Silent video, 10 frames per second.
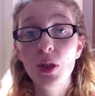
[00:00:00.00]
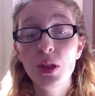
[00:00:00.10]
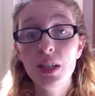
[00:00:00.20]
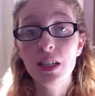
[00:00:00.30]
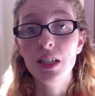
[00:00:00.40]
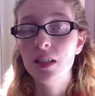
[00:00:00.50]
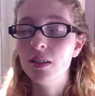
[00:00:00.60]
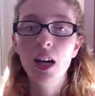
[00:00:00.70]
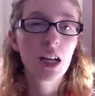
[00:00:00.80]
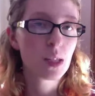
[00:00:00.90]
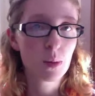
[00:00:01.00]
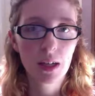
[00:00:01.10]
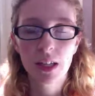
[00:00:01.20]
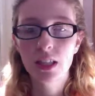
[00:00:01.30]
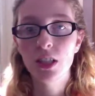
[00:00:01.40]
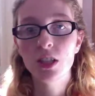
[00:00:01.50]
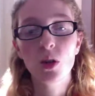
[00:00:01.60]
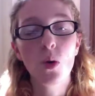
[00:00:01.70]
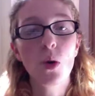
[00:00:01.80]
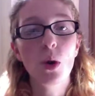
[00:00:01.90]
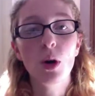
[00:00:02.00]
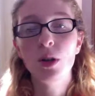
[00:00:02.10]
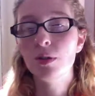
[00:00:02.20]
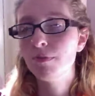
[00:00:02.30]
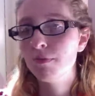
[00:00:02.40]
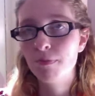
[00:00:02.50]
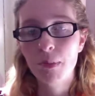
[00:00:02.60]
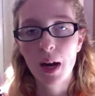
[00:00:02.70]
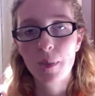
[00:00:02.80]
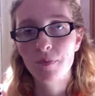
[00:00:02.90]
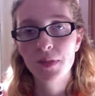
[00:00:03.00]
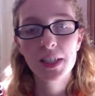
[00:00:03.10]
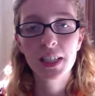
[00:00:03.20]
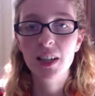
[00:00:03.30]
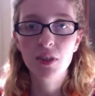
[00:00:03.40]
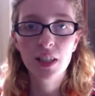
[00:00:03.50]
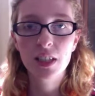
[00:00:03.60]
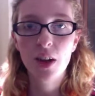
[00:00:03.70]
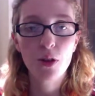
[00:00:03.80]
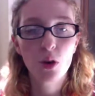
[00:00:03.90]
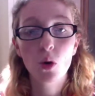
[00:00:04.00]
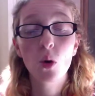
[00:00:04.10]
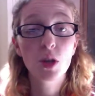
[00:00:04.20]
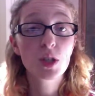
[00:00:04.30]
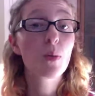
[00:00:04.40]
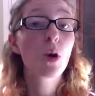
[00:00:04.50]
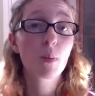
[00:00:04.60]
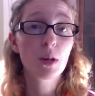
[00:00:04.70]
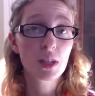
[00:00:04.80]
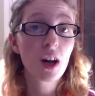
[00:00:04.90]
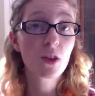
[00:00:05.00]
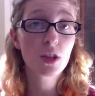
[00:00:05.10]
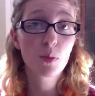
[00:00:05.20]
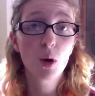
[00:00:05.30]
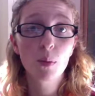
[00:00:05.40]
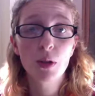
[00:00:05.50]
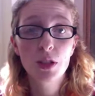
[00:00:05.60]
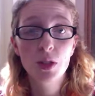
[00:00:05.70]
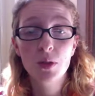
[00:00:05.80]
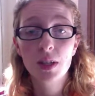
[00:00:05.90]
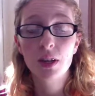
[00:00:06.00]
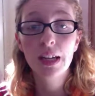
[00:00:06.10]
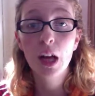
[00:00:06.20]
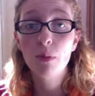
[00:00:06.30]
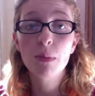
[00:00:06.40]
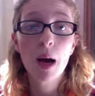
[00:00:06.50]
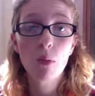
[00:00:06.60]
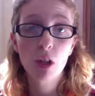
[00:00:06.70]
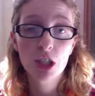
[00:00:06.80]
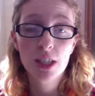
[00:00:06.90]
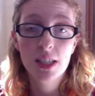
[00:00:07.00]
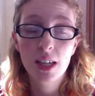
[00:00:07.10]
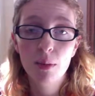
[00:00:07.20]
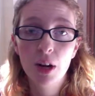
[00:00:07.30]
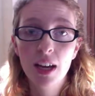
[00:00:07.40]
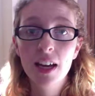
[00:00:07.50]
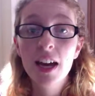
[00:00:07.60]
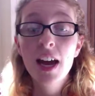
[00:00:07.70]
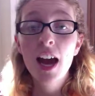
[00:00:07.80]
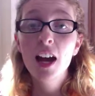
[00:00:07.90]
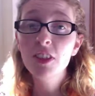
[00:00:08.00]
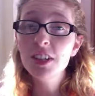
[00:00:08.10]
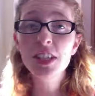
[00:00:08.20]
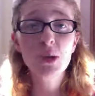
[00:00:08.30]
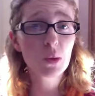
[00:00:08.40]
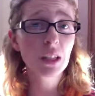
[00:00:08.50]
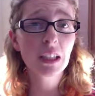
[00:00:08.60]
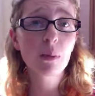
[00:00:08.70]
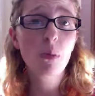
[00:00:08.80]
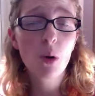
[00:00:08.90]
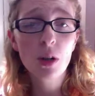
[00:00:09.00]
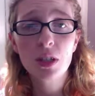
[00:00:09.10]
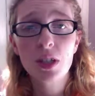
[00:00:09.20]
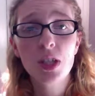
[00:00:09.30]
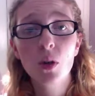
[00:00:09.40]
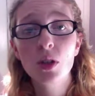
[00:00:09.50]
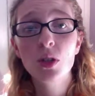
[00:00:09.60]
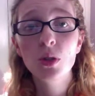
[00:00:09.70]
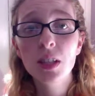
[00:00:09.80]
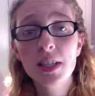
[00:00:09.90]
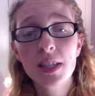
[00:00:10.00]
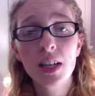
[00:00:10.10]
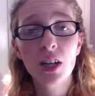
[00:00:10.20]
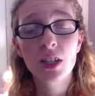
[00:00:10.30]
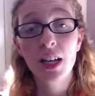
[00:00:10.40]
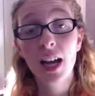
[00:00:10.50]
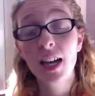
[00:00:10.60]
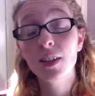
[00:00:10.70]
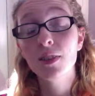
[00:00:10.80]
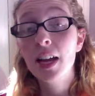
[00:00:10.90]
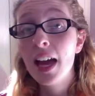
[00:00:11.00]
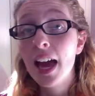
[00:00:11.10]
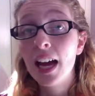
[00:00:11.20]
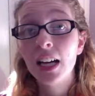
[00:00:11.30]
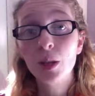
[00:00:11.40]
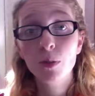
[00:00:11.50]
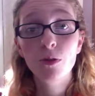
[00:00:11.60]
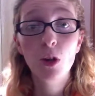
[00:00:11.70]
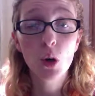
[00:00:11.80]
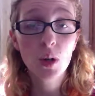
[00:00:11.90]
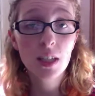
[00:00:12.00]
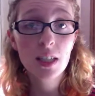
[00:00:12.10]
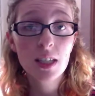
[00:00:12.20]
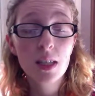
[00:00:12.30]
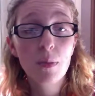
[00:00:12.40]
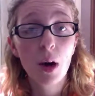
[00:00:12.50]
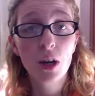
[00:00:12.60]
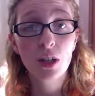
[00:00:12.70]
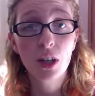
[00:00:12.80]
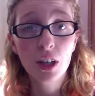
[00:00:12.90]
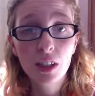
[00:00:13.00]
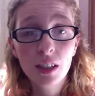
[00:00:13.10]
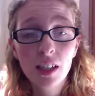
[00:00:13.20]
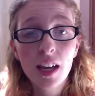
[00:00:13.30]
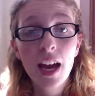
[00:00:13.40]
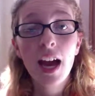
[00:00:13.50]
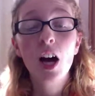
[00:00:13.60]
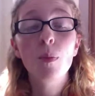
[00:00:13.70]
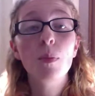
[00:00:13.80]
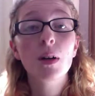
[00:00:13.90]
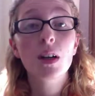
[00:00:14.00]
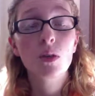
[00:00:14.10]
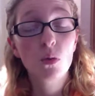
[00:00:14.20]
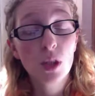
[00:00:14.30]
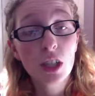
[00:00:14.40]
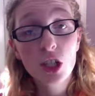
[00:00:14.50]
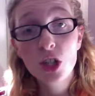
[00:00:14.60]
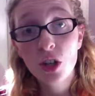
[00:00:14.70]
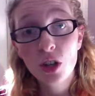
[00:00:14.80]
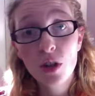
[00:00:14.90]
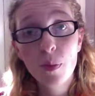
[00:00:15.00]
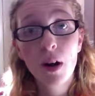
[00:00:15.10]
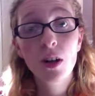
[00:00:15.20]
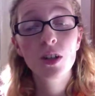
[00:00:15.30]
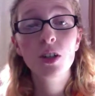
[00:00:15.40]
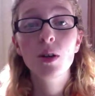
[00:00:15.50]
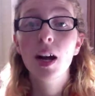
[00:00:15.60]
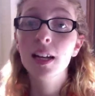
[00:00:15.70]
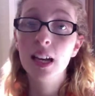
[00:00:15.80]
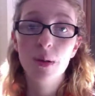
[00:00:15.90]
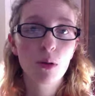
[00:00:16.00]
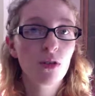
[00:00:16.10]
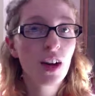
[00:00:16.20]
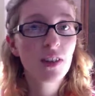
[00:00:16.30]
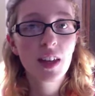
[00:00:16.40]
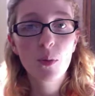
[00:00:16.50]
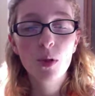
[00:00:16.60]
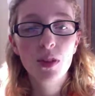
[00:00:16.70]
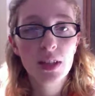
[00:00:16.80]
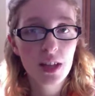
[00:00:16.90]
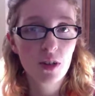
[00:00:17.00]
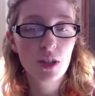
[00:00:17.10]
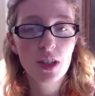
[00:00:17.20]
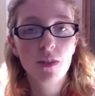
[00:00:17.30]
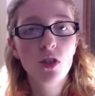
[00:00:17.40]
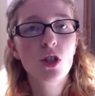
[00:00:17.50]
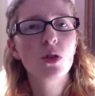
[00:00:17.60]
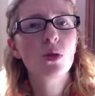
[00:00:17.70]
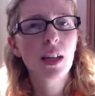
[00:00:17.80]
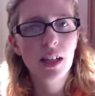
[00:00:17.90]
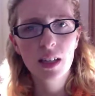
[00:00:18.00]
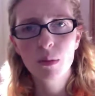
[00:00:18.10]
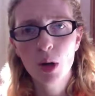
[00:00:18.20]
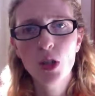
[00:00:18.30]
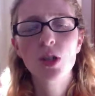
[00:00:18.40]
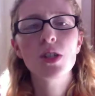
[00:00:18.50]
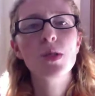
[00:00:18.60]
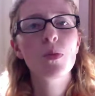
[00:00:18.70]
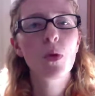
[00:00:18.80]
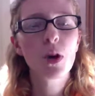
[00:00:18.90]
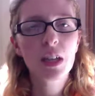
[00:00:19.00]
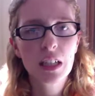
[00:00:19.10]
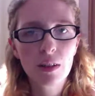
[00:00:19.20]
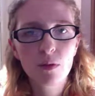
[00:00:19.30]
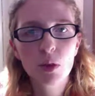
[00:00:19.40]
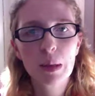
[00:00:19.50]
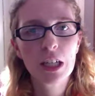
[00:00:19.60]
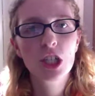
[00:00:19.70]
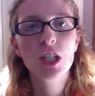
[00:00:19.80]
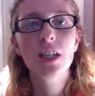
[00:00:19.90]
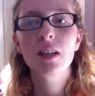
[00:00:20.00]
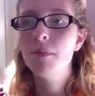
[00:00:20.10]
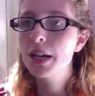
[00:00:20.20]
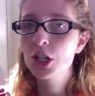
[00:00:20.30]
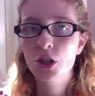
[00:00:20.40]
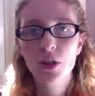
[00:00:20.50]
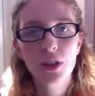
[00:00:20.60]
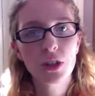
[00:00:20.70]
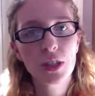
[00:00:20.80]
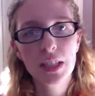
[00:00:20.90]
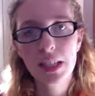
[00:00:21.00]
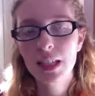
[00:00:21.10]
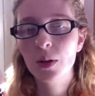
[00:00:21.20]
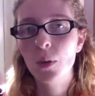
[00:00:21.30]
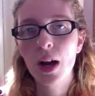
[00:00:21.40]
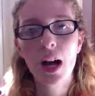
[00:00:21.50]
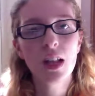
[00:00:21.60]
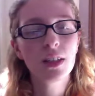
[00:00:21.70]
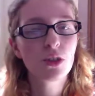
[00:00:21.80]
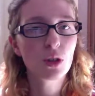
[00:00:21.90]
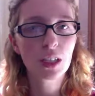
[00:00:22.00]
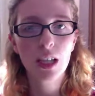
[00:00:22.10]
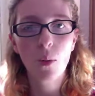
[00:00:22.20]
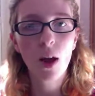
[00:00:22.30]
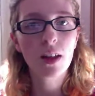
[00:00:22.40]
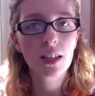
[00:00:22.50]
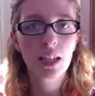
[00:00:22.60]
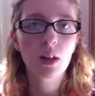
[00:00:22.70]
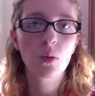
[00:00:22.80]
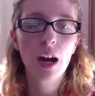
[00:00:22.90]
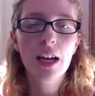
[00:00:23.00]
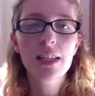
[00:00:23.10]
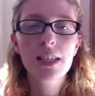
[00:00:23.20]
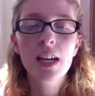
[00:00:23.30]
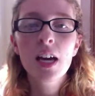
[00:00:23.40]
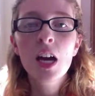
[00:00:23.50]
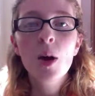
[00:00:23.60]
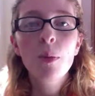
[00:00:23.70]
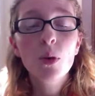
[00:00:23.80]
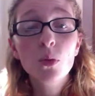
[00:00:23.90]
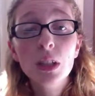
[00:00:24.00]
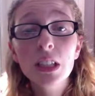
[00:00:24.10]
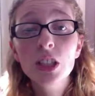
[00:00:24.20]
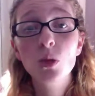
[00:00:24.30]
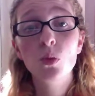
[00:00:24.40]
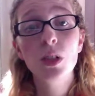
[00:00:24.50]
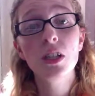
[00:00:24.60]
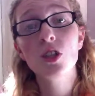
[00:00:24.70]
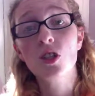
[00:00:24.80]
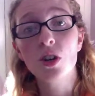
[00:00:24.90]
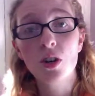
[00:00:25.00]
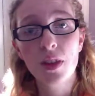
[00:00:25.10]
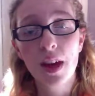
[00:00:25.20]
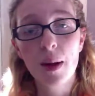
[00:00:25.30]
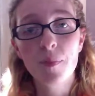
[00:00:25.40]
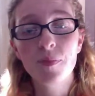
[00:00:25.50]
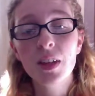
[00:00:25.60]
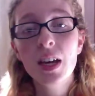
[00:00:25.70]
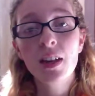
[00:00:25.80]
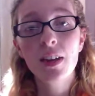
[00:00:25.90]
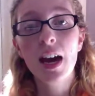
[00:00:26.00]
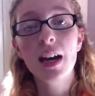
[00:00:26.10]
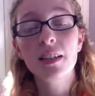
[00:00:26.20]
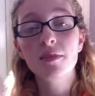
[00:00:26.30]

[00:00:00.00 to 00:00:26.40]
the husband or significant other or other support person who's there to help mom while she's laboring. And this is really important. So a doula is there to kind of help focus the partner, help reassure the partner, again, provide them with this other stuff too, like emotional support and information, and make sure that they're eating well and drinking well and getting rest, but really to reassure them that